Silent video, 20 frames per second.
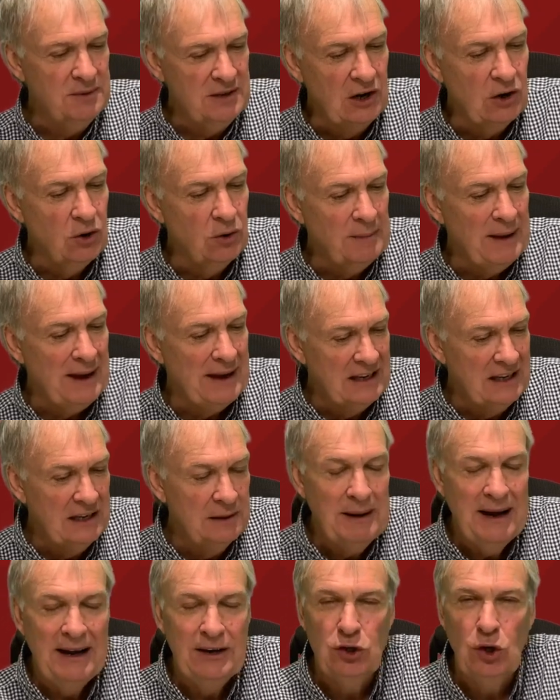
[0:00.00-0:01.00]
You know, you
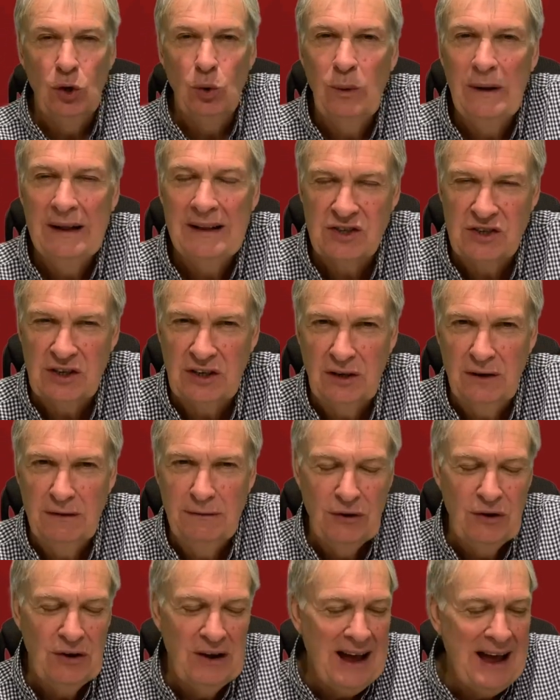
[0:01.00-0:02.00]
might do well to convert